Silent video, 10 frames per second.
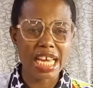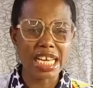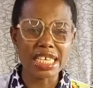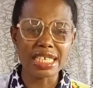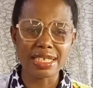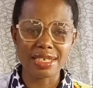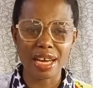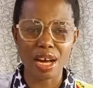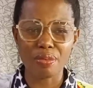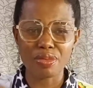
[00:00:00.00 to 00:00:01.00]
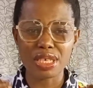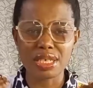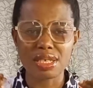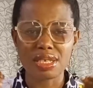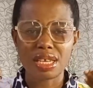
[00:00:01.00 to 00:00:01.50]

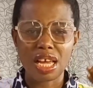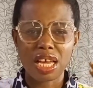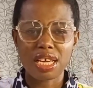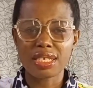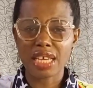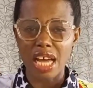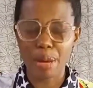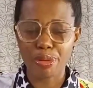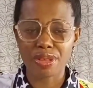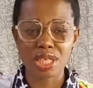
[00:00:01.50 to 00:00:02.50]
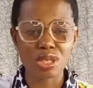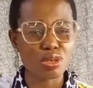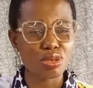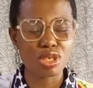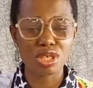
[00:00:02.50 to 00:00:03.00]
Is a
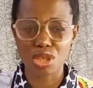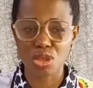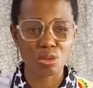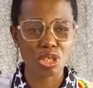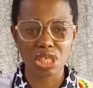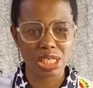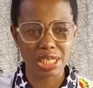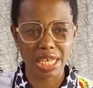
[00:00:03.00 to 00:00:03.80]
hypothetical situation.